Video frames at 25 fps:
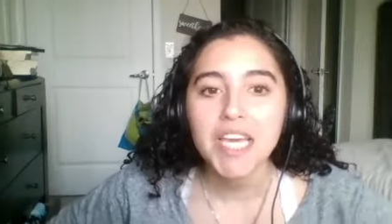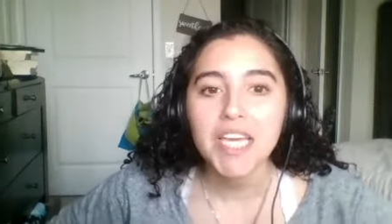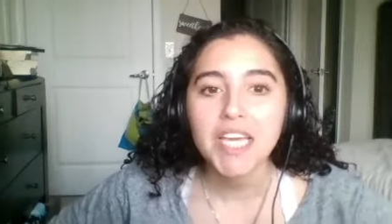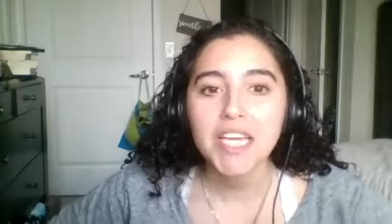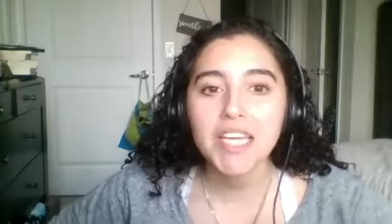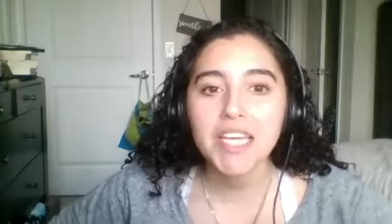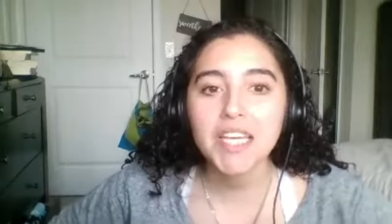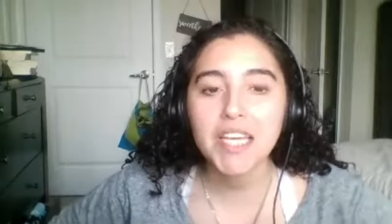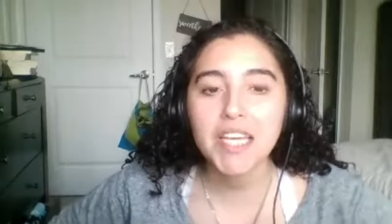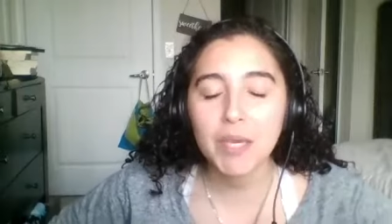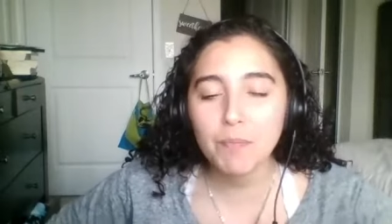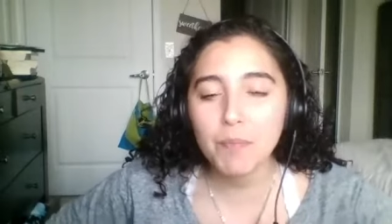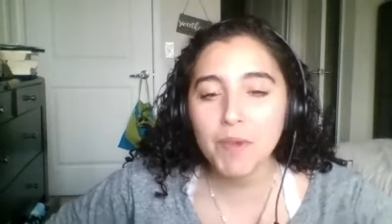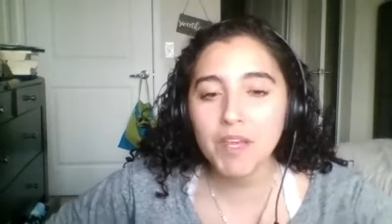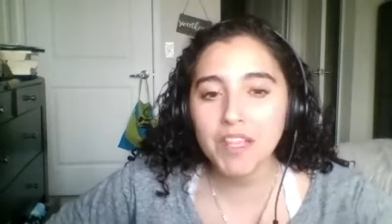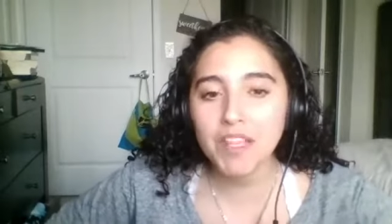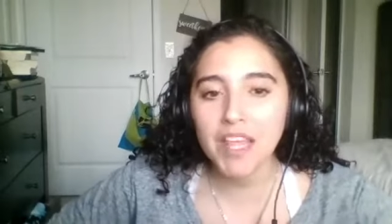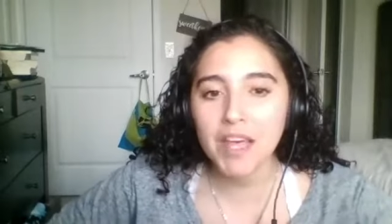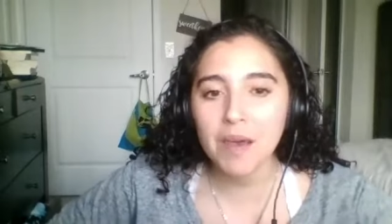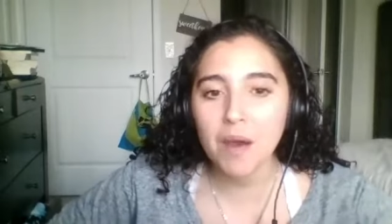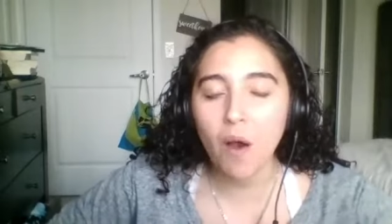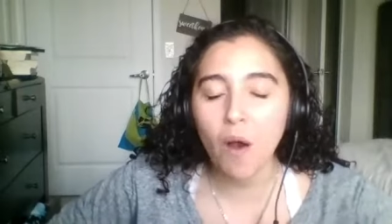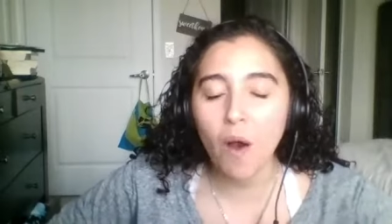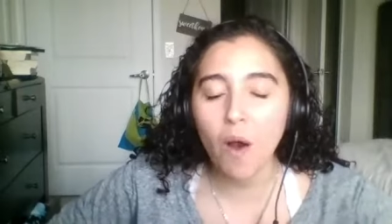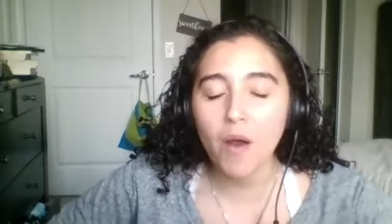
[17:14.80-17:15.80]
keeping
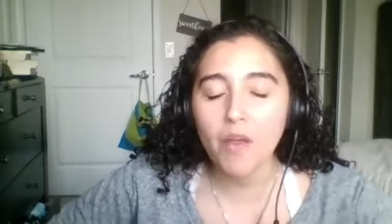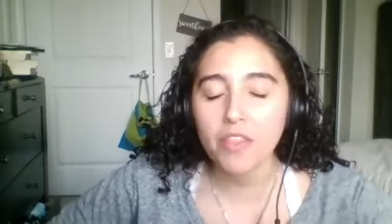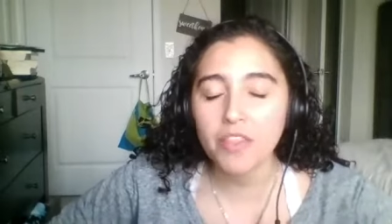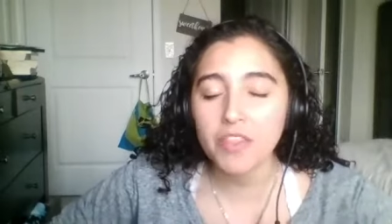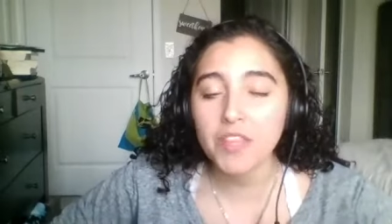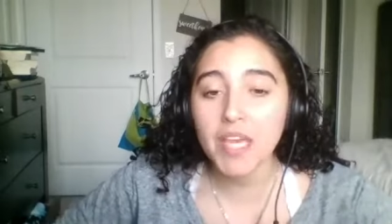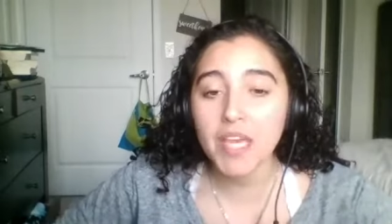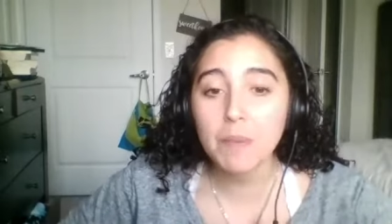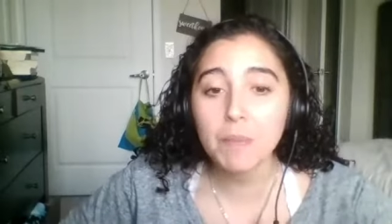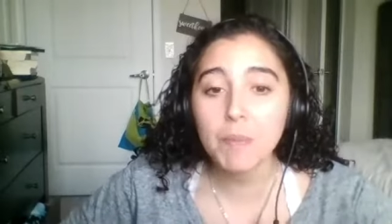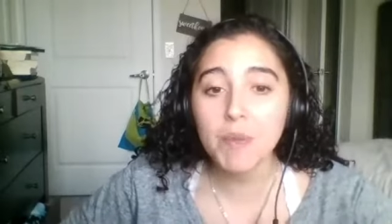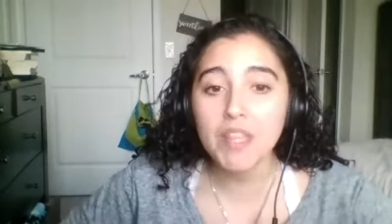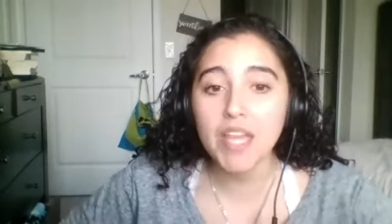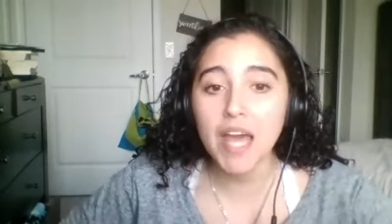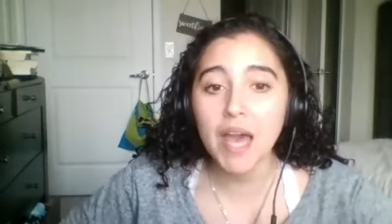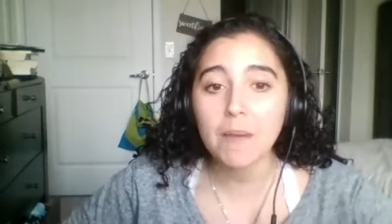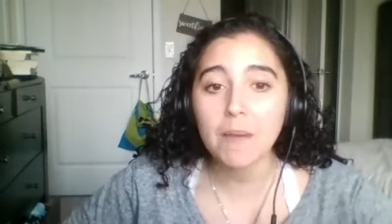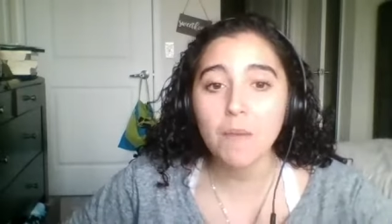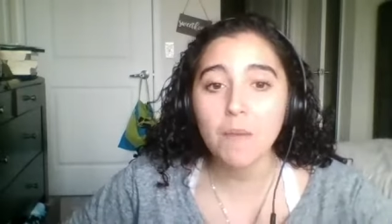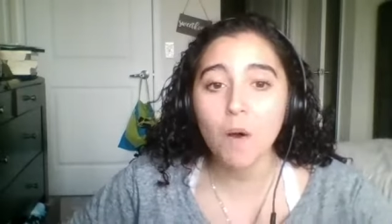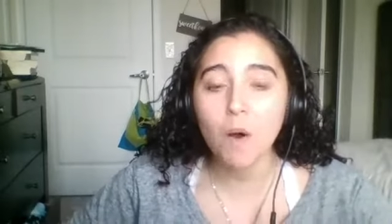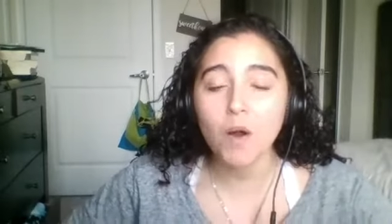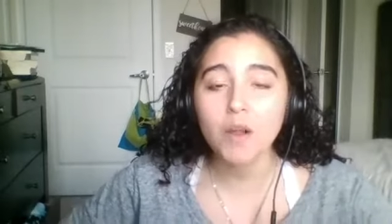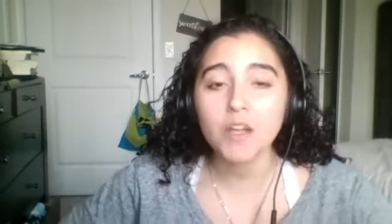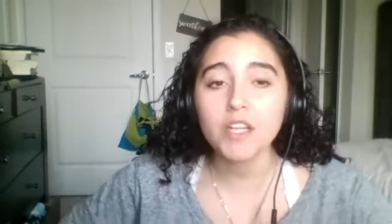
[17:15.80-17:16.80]
them on keeping
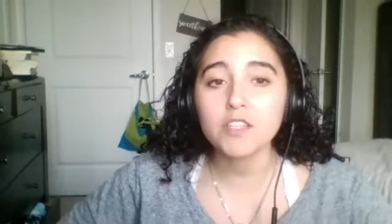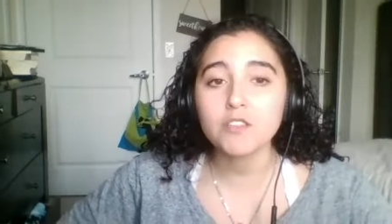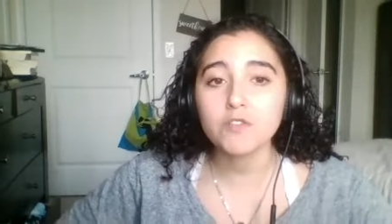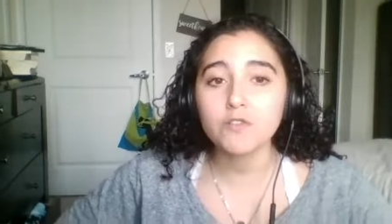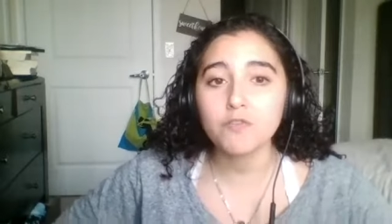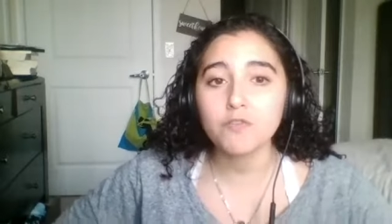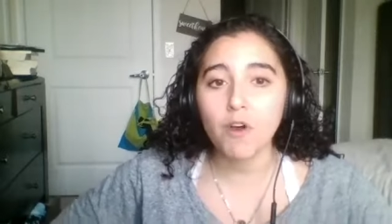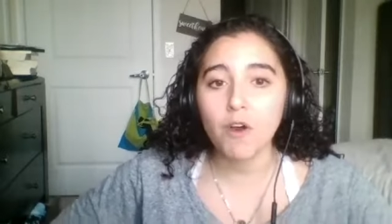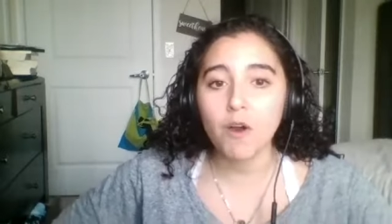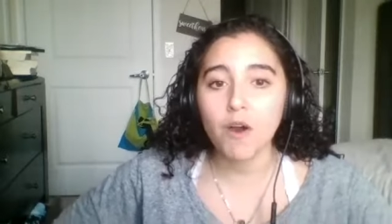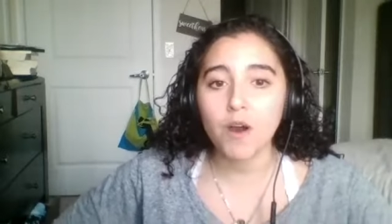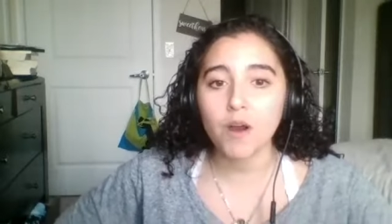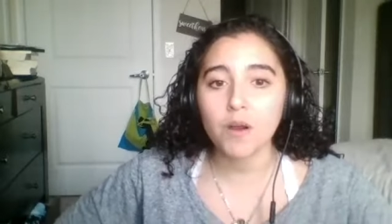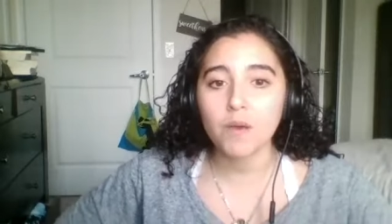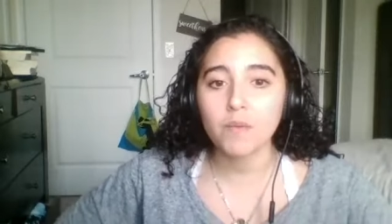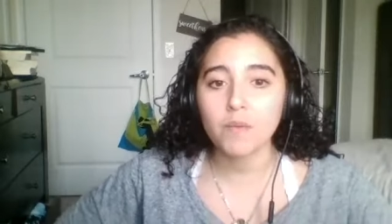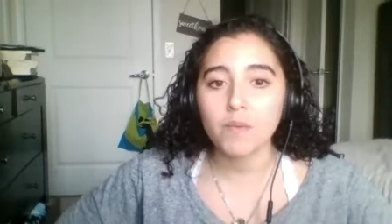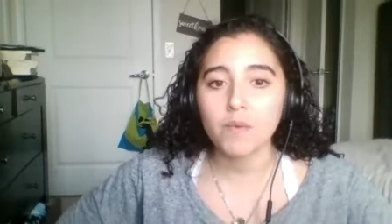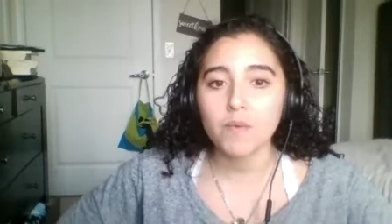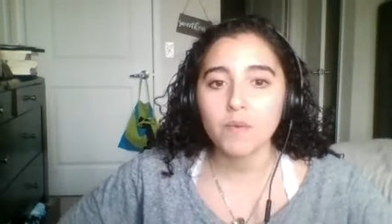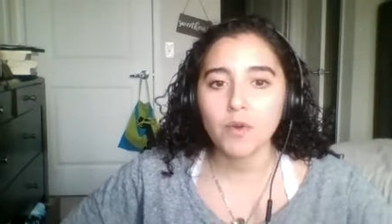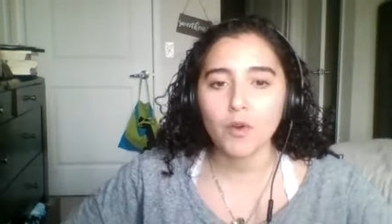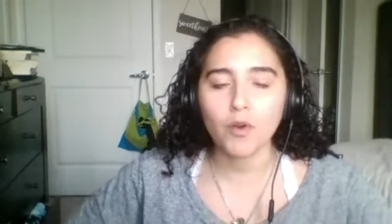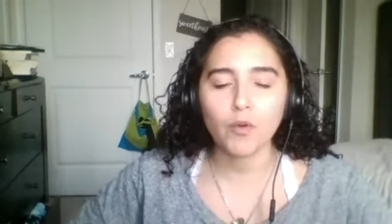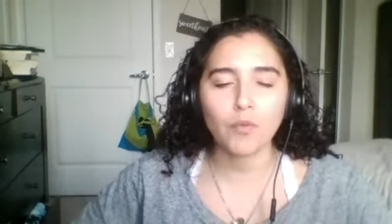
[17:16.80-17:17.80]
them on his
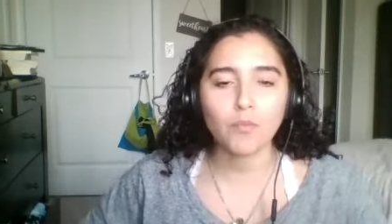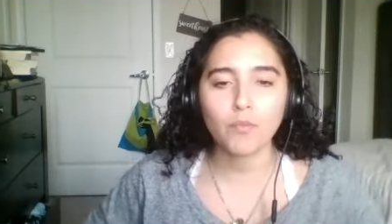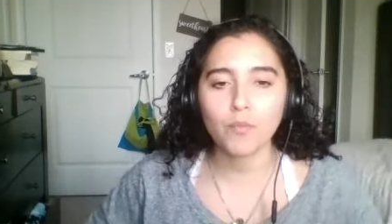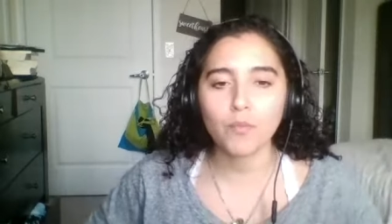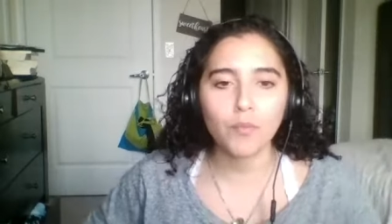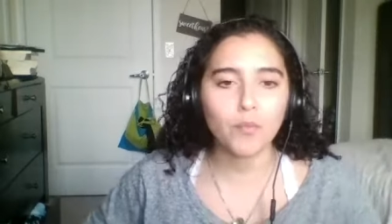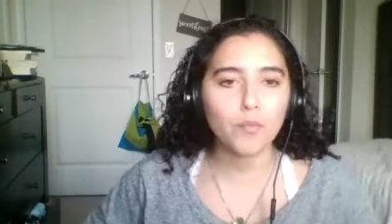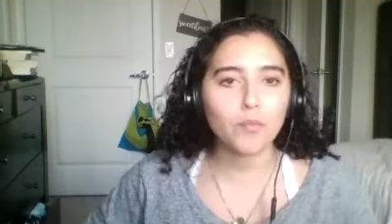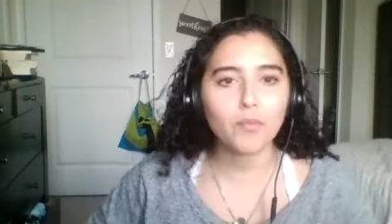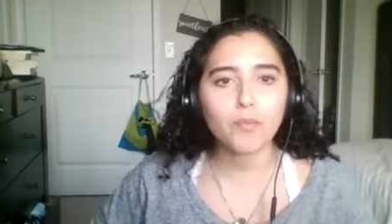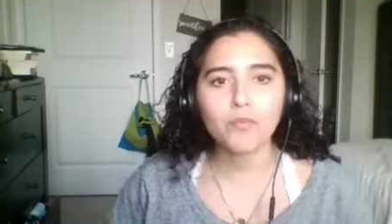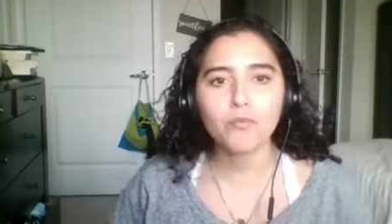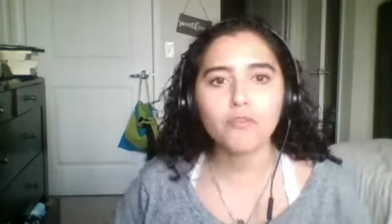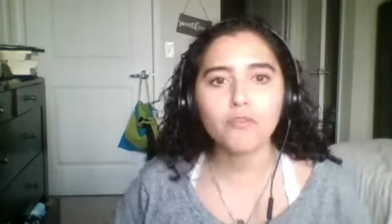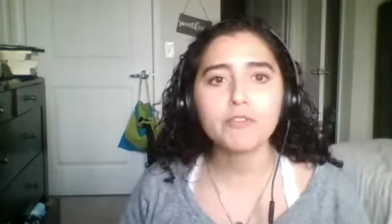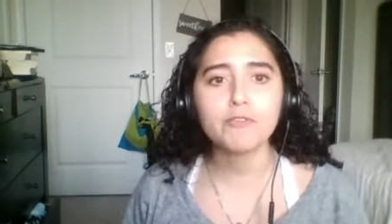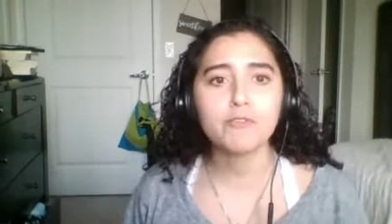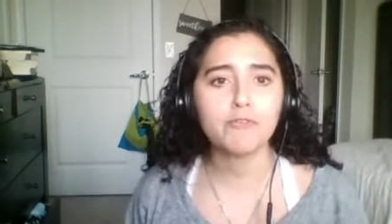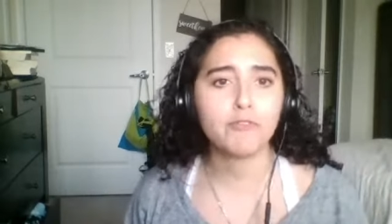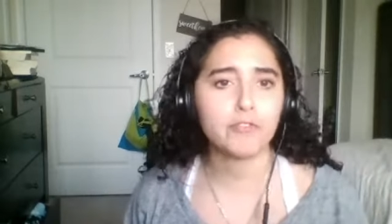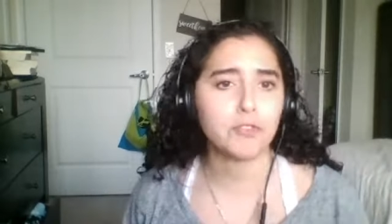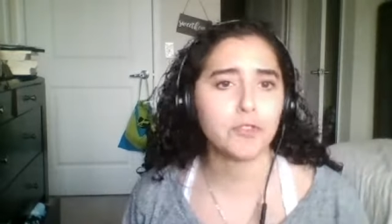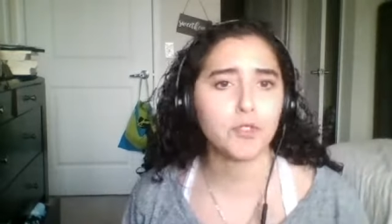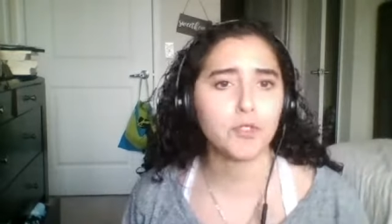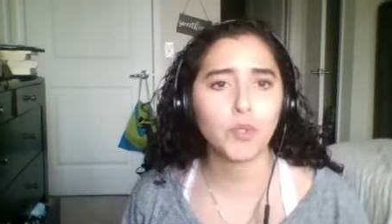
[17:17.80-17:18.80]
farm or
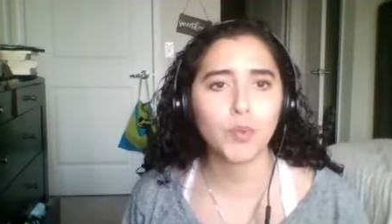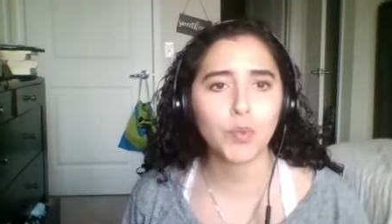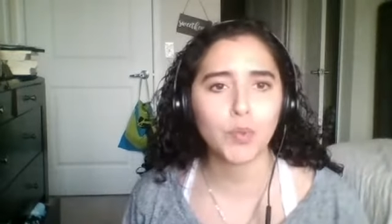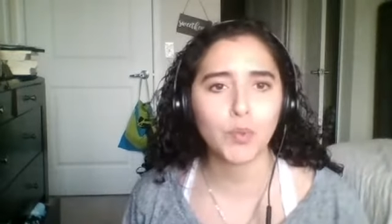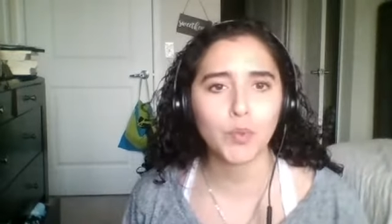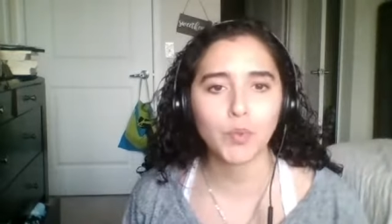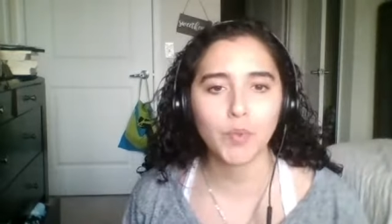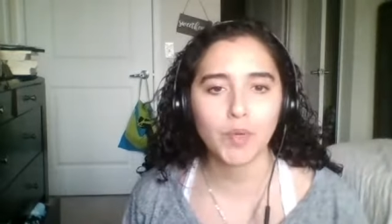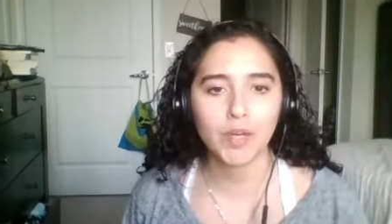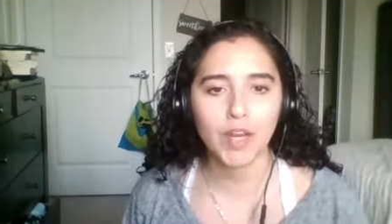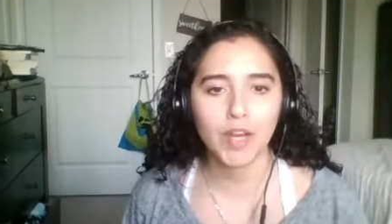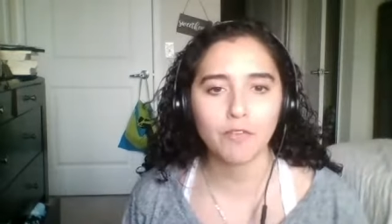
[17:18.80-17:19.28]
zoo. And they work. Whatever. They